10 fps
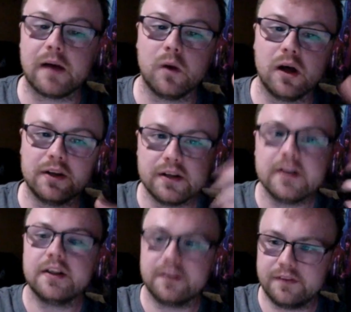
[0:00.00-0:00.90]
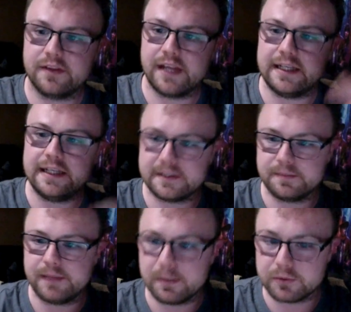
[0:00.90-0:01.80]
1, they need to
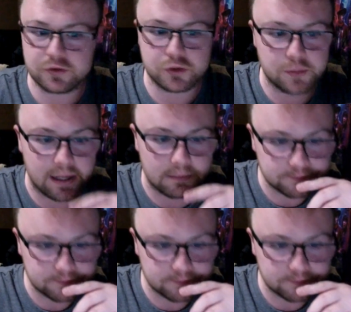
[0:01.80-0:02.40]
be able to do that.